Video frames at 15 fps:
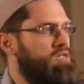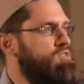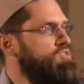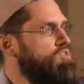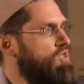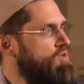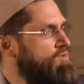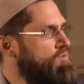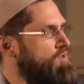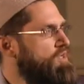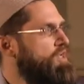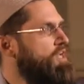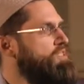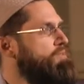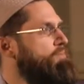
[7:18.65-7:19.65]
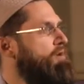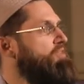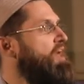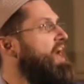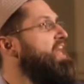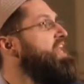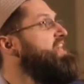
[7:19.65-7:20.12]
and so it's about
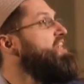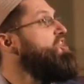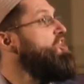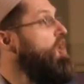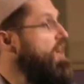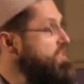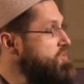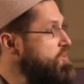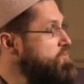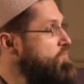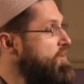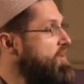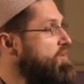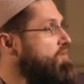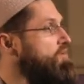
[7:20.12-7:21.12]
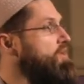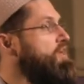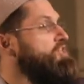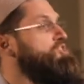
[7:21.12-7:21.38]
that. And then at night as well.